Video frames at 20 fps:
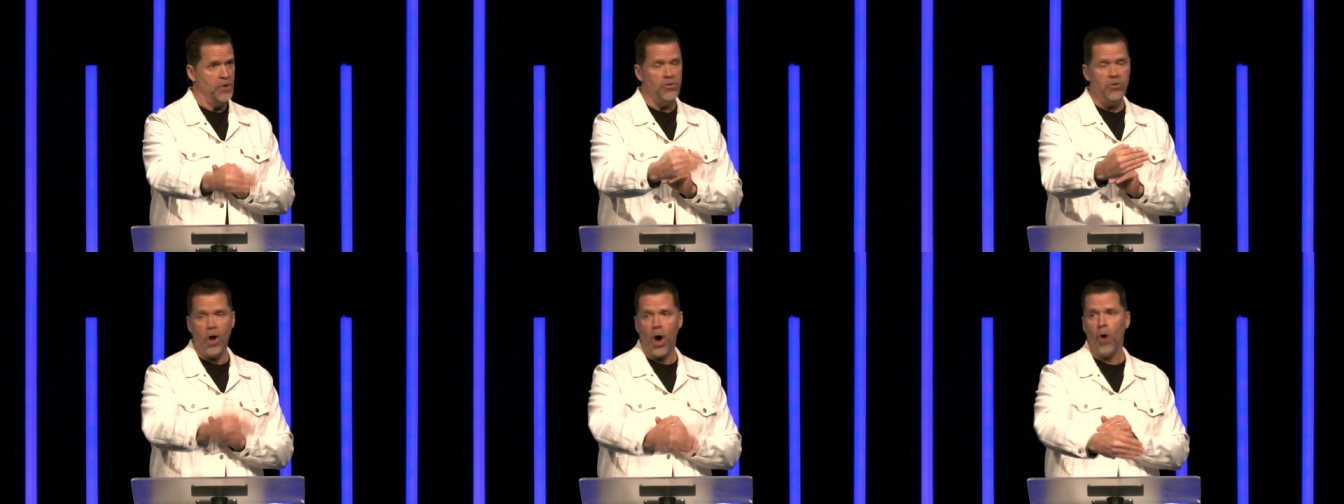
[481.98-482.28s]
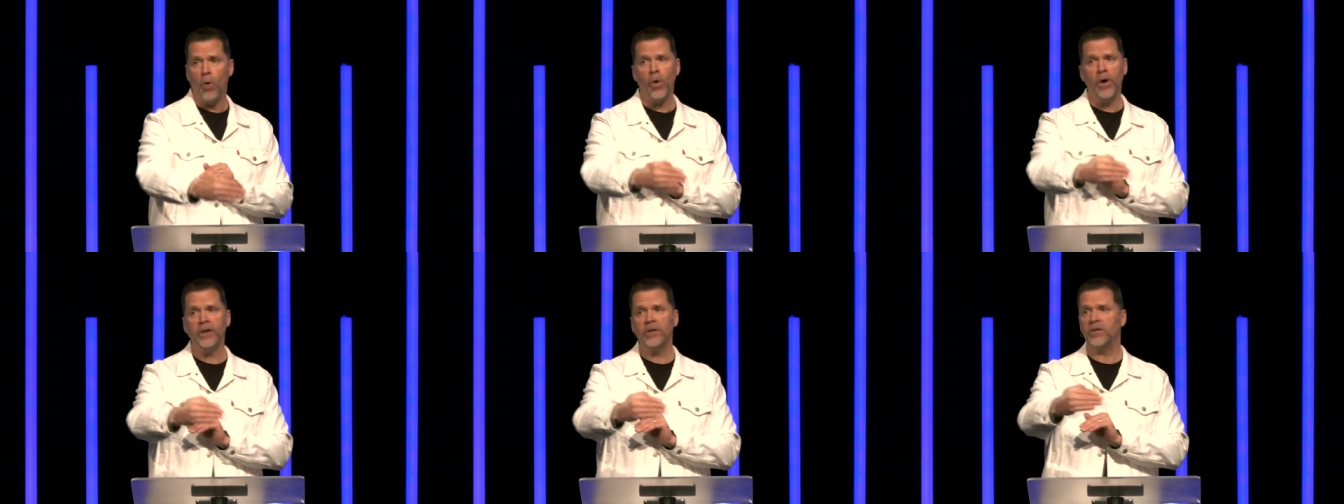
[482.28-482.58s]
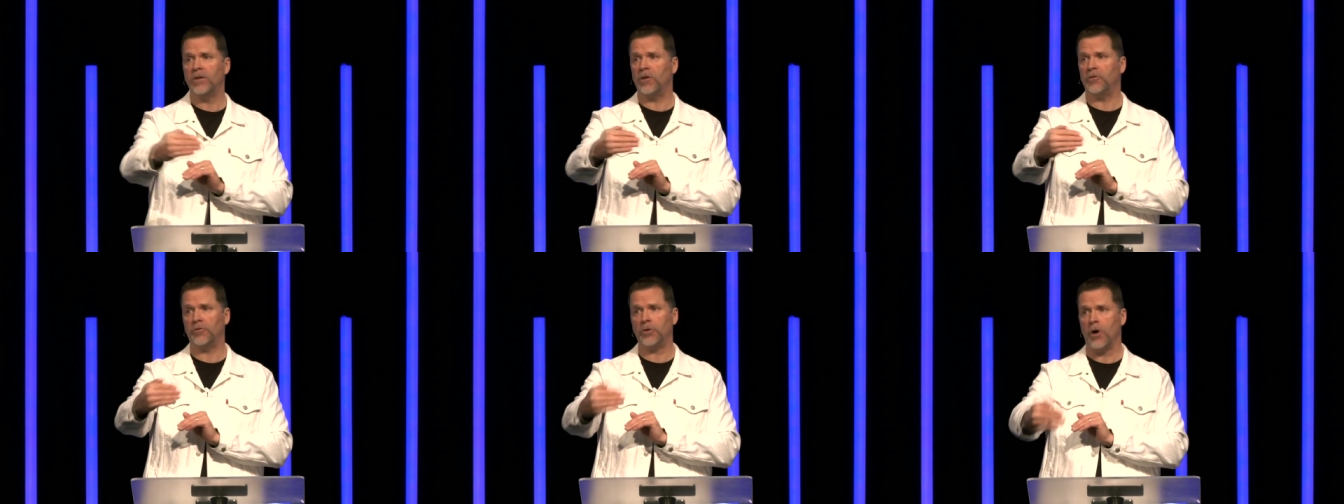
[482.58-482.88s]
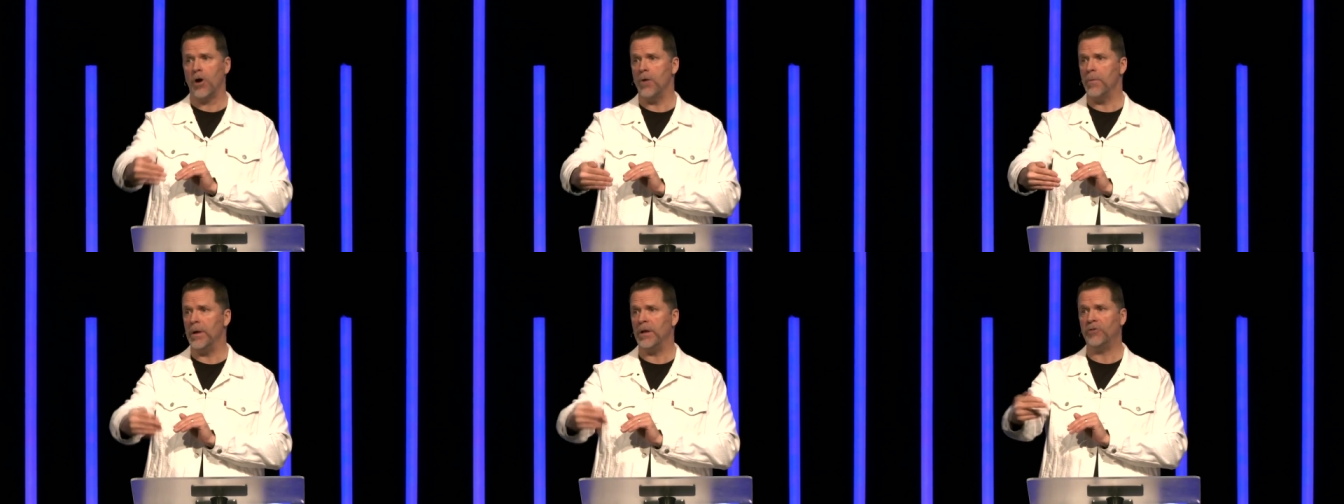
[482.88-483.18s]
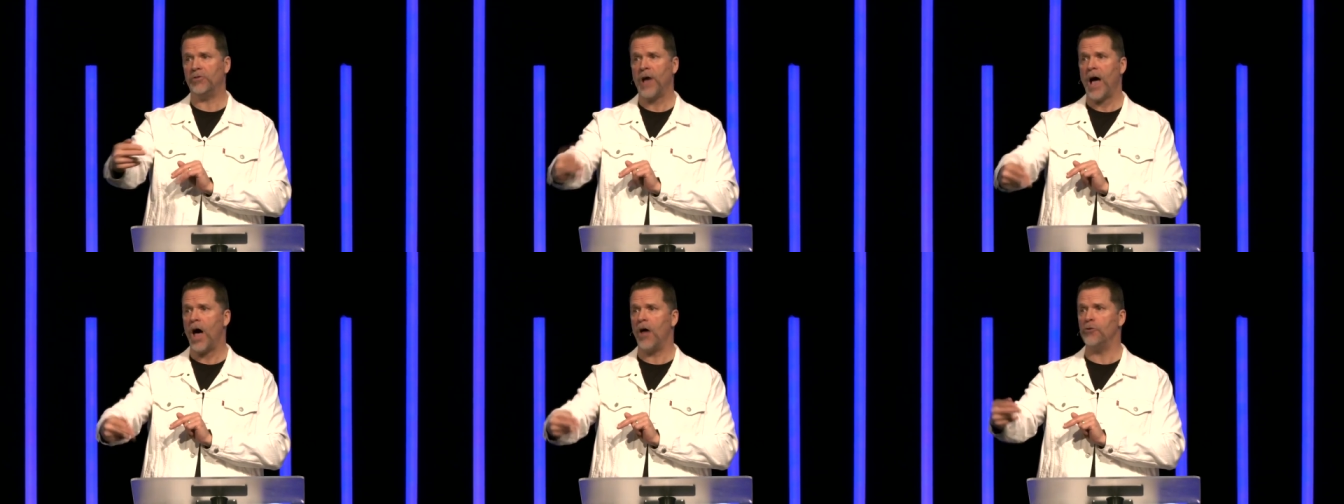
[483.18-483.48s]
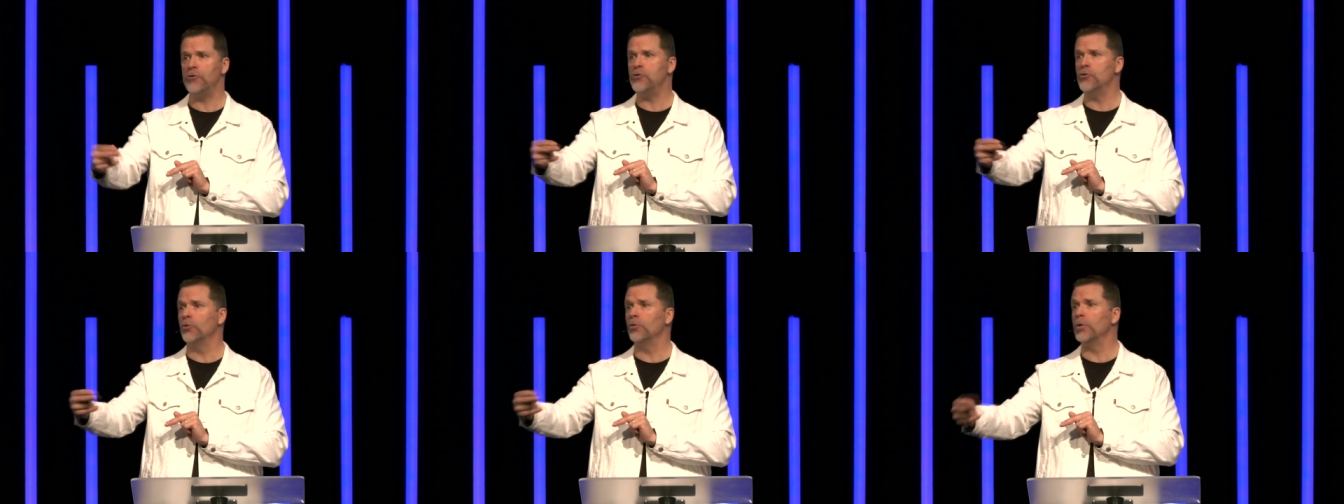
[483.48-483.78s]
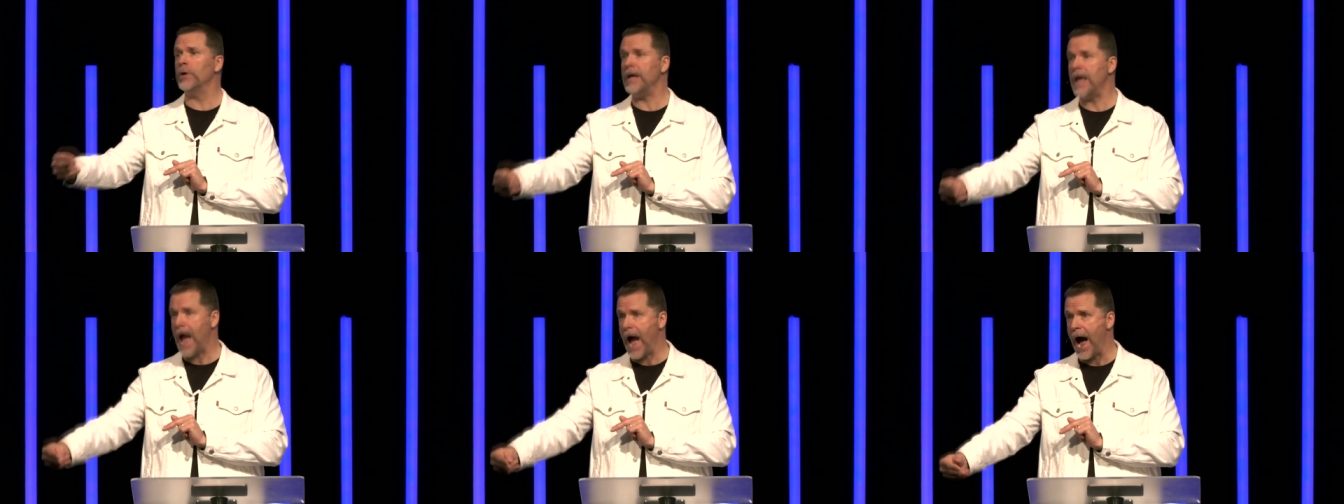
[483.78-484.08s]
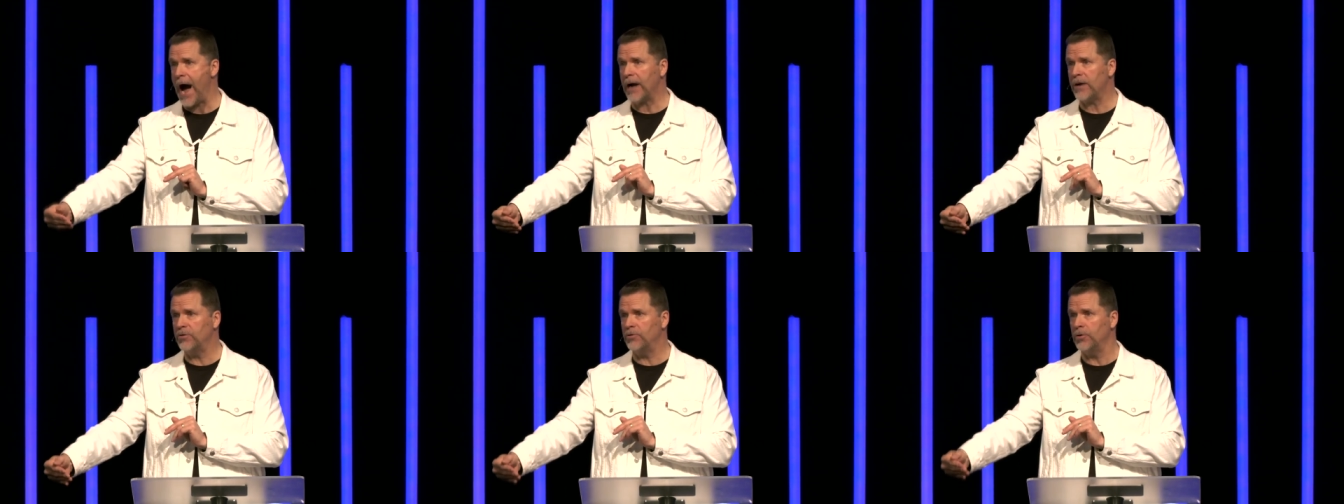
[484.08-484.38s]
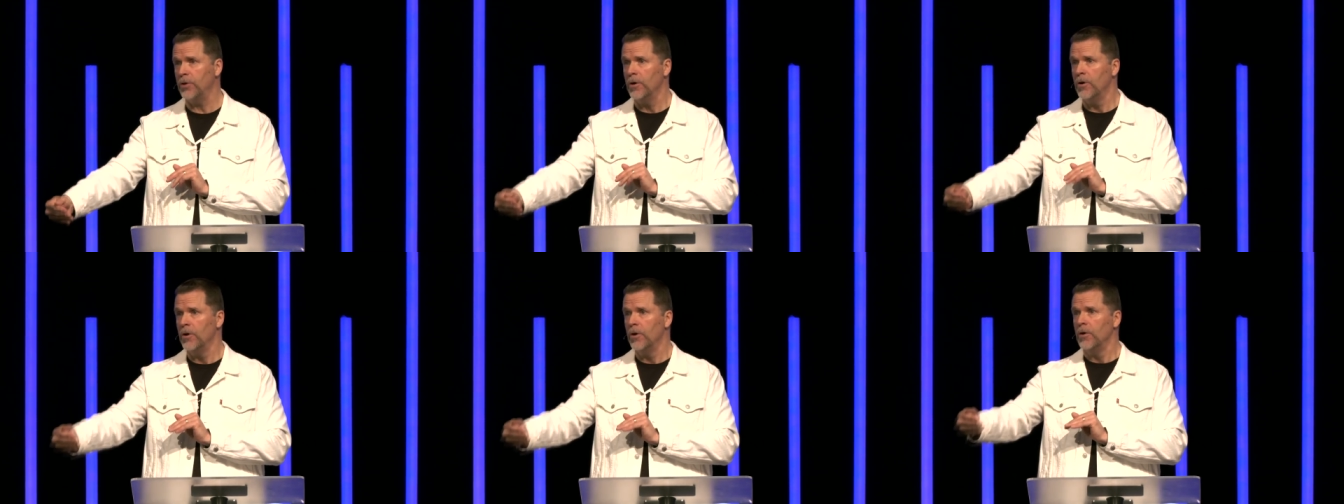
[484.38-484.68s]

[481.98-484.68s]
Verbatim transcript: No one determines how you react